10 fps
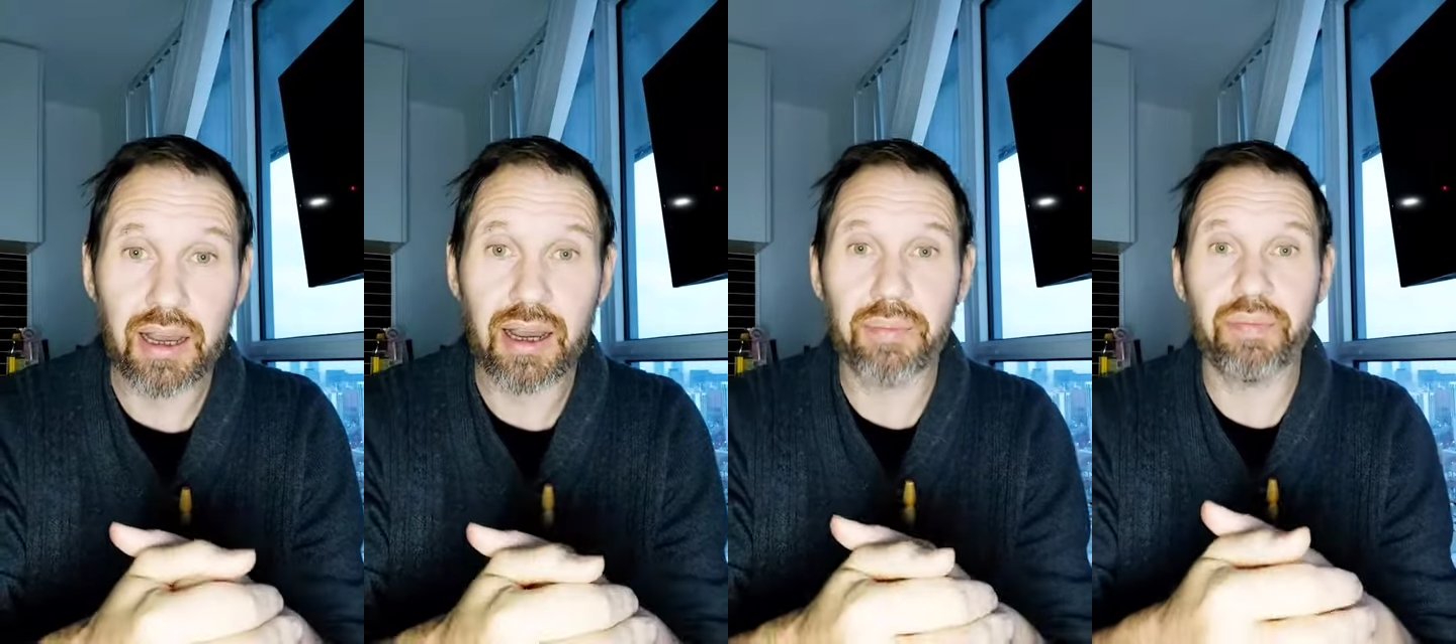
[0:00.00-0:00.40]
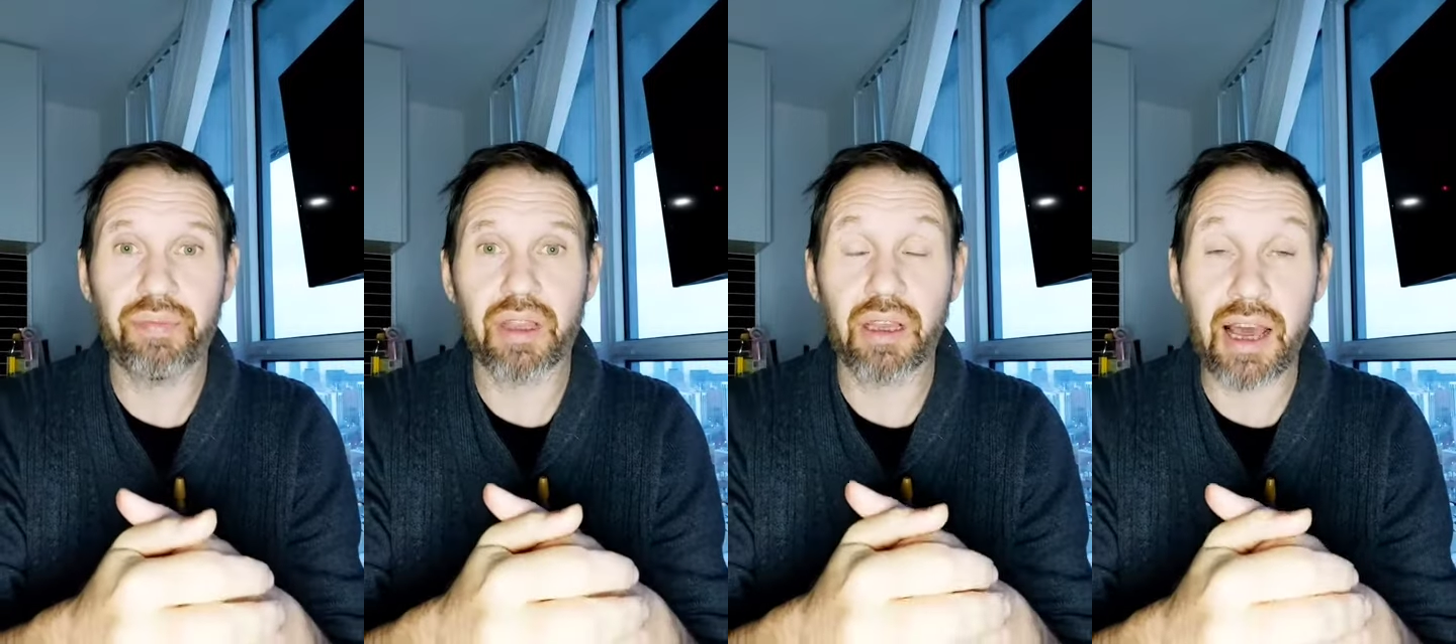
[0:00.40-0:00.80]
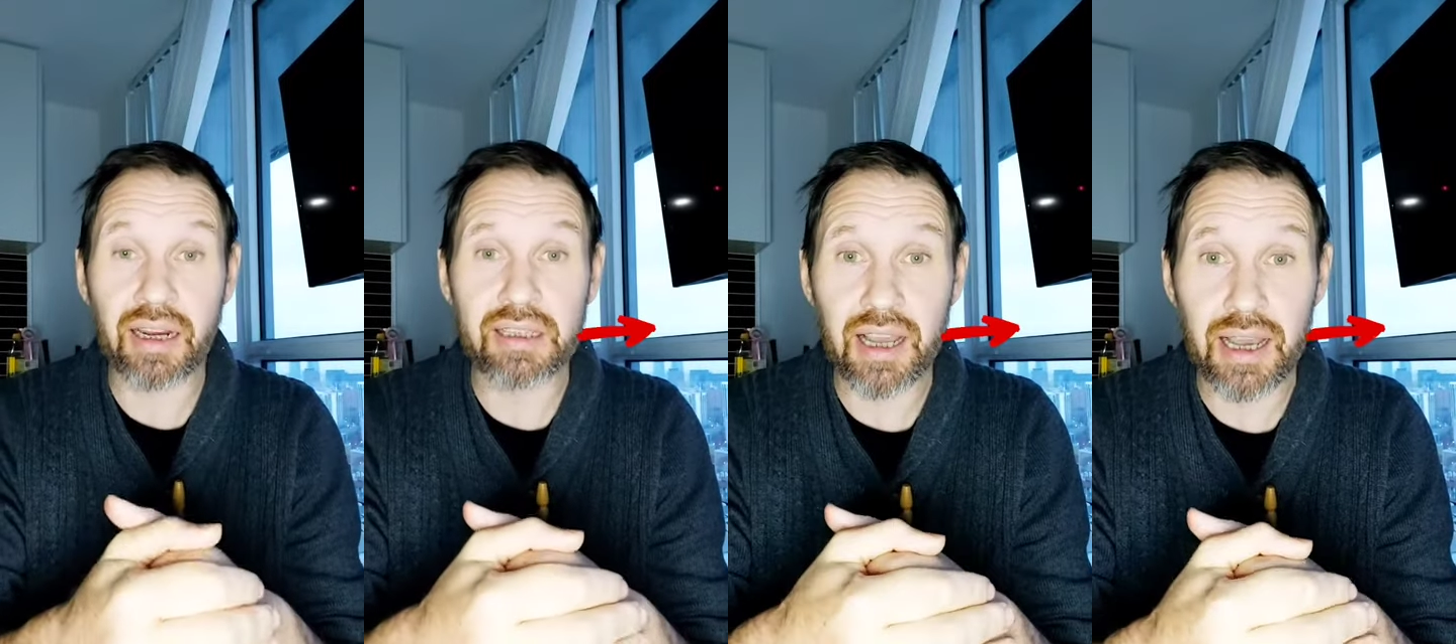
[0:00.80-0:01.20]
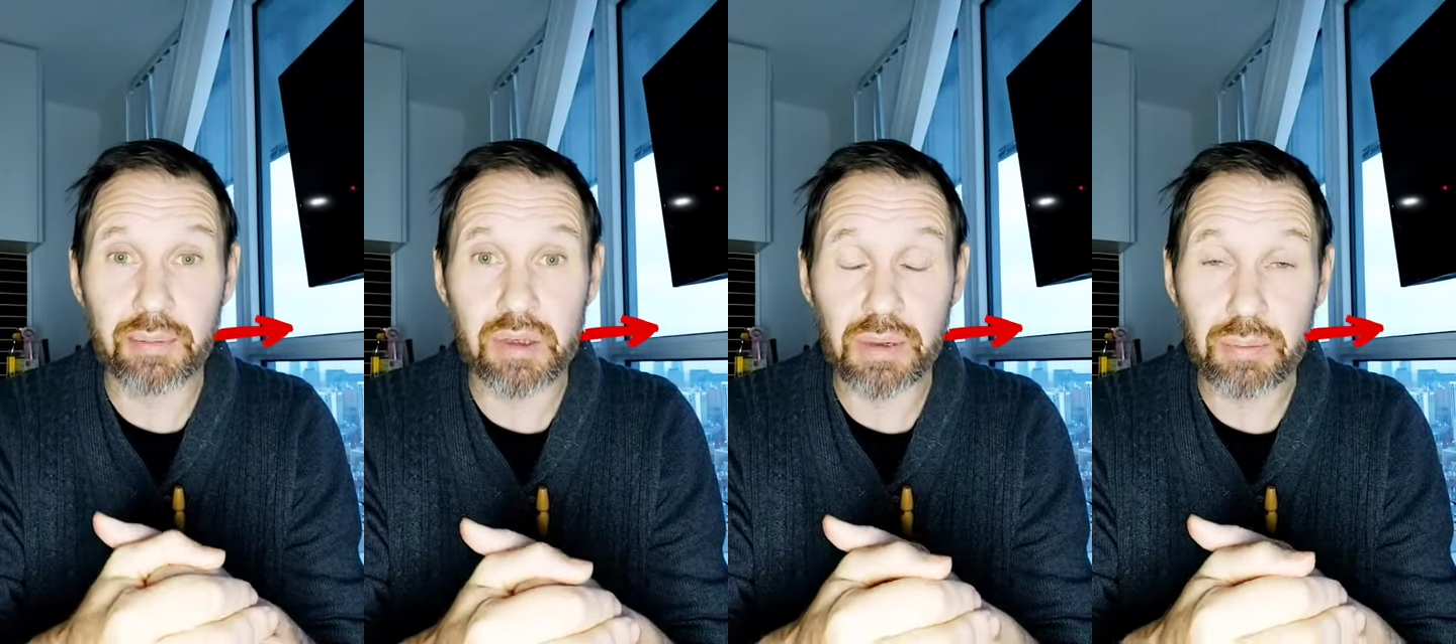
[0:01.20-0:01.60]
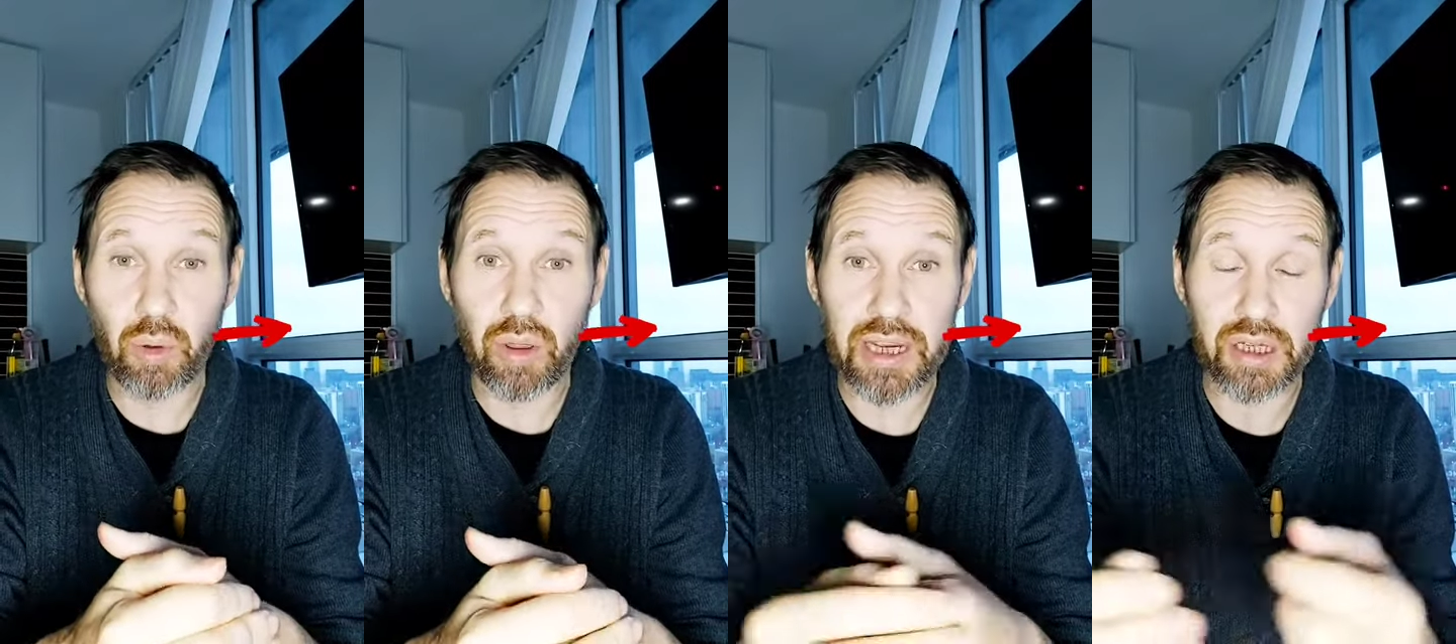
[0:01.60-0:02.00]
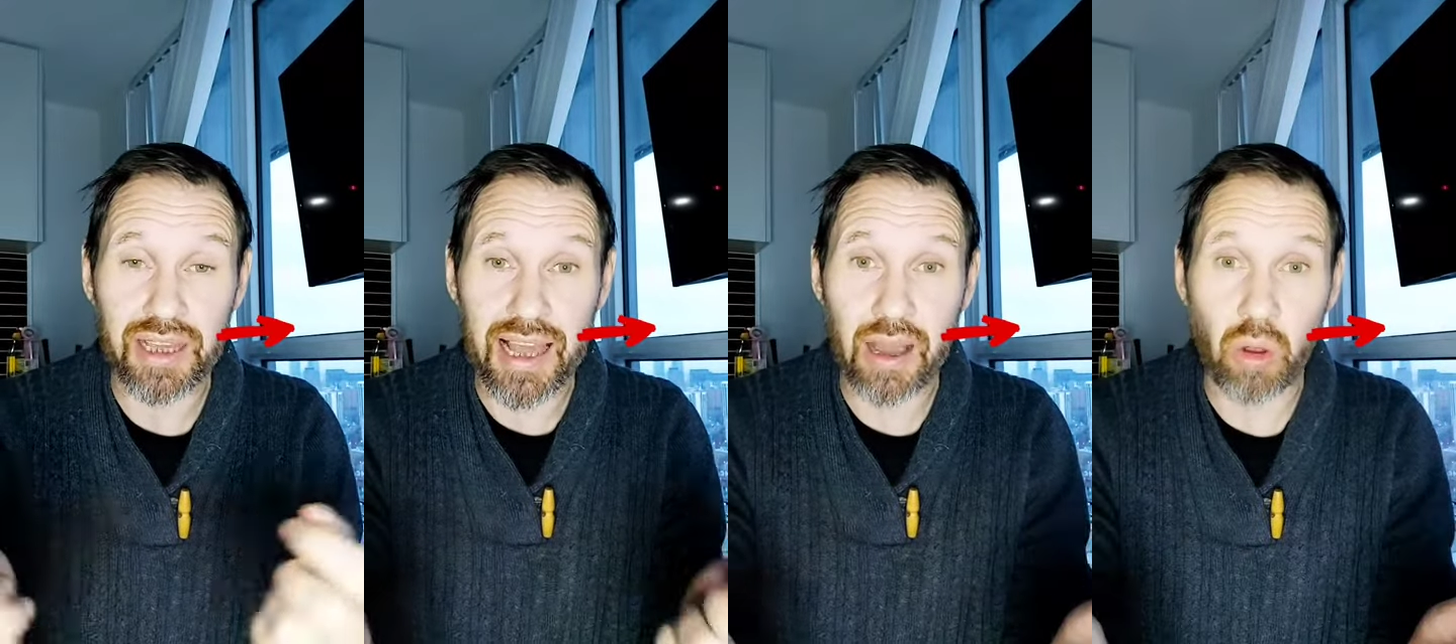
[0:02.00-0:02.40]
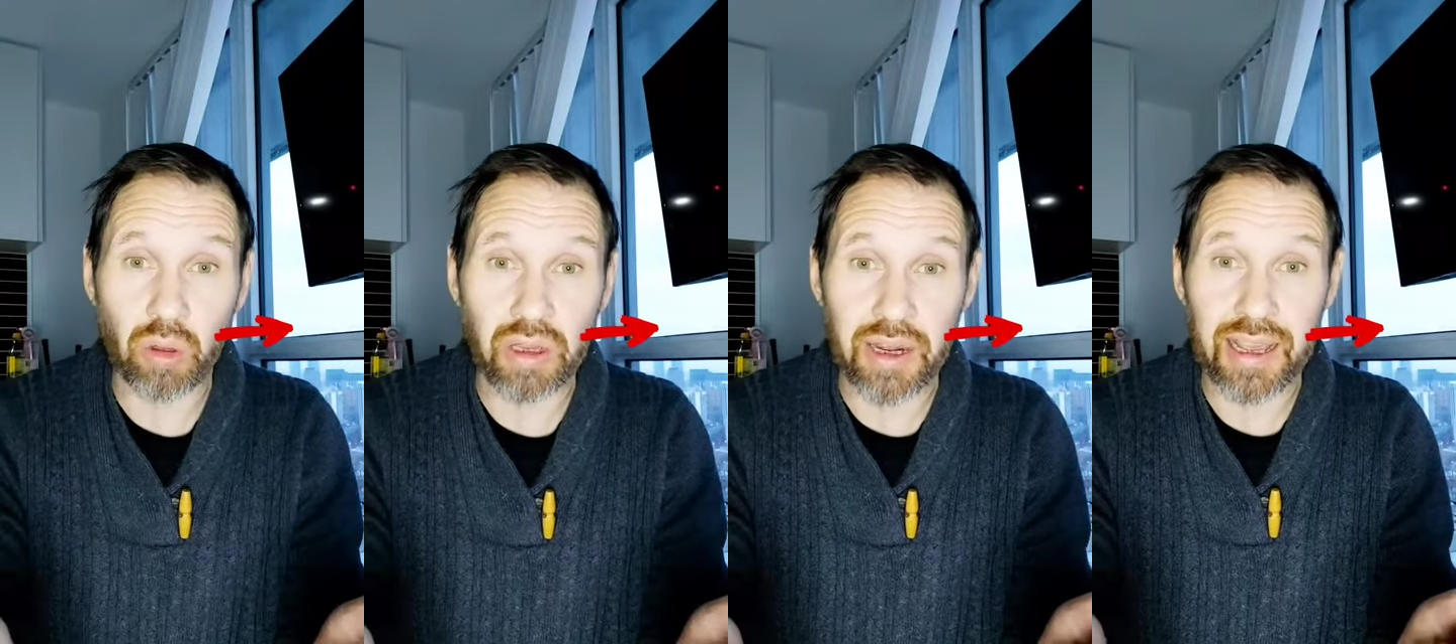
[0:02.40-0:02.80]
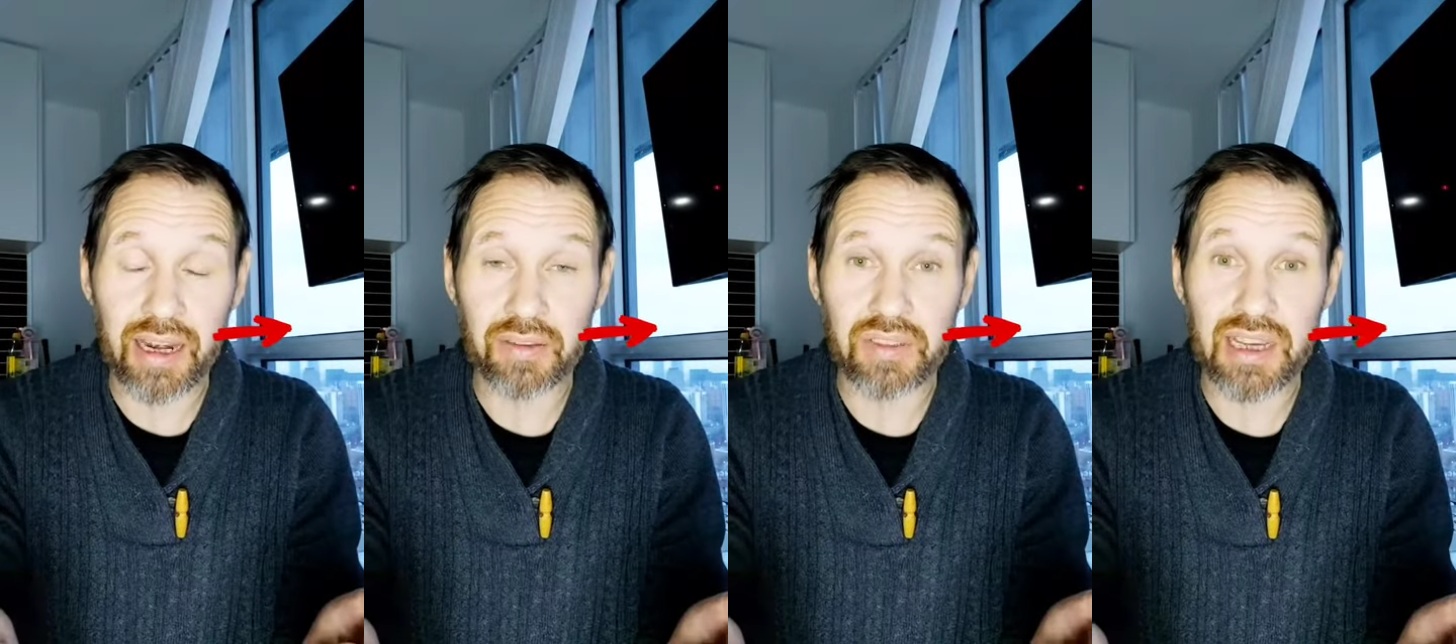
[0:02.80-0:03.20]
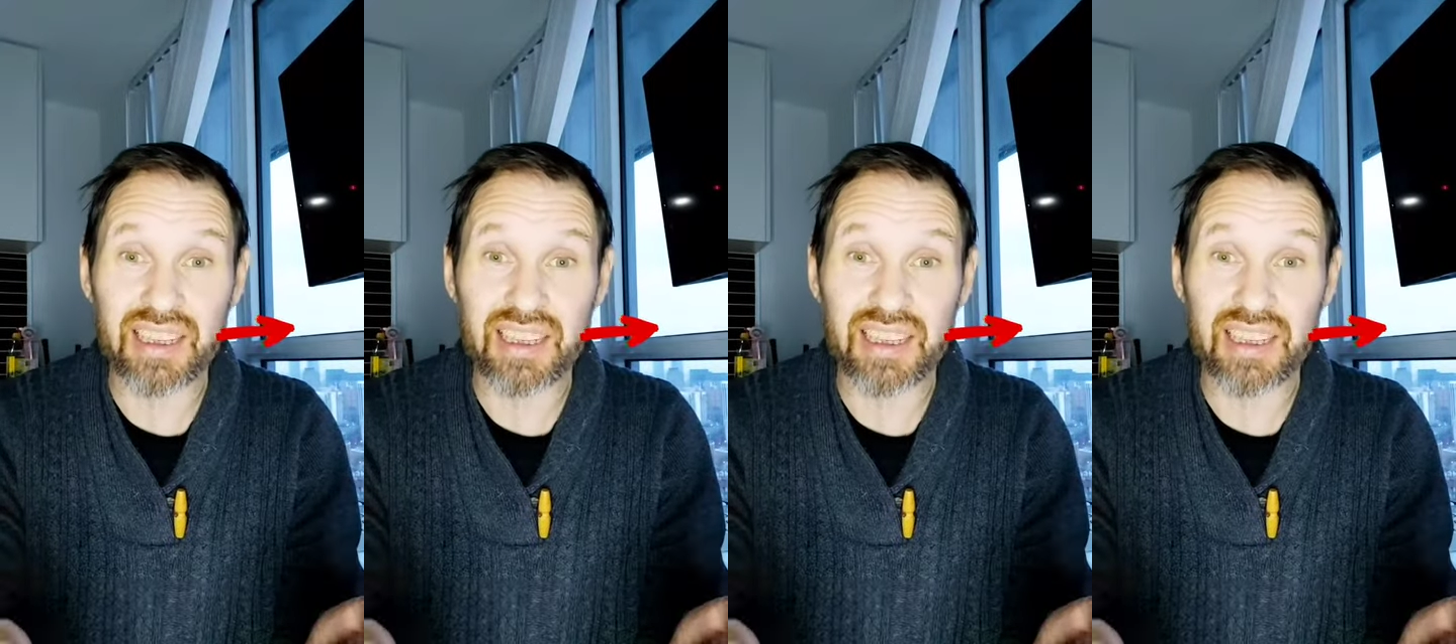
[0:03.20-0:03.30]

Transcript: Um, a lot of times people will actually hold on to NFTs.